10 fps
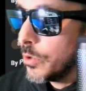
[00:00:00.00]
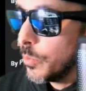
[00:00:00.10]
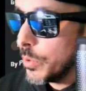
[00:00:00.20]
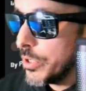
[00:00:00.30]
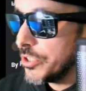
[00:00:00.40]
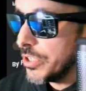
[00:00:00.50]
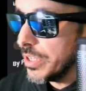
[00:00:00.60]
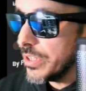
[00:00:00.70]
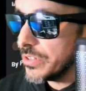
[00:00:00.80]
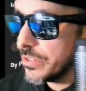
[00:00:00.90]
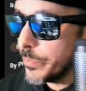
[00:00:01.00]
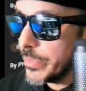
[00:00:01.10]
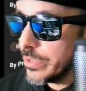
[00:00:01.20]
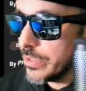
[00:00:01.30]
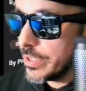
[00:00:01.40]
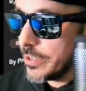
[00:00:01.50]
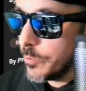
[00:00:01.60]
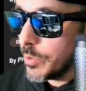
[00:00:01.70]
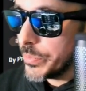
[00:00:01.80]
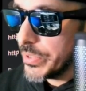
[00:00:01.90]
which is military
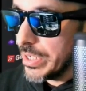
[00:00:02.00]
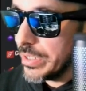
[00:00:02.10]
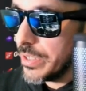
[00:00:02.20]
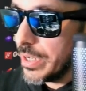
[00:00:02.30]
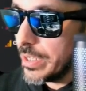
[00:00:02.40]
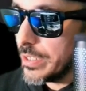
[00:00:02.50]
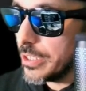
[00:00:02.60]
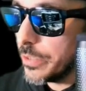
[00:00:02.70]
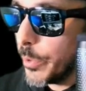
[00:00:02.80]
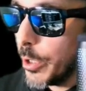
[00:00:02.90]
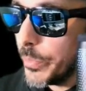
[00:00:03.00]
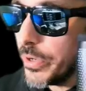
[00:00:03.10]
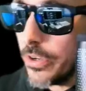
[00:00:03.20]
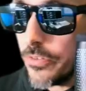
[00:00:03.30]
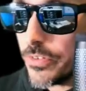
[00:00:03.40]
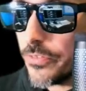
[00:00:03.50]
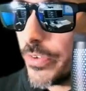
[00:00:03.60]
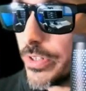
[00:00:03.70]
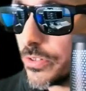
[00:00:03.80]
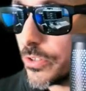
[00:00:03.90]
websites and the Department of
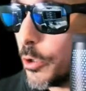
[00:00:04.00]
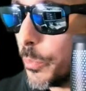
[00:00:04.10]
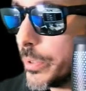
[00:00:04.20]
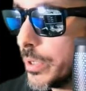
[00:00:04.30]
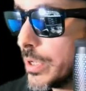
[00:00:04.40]
Defense scope.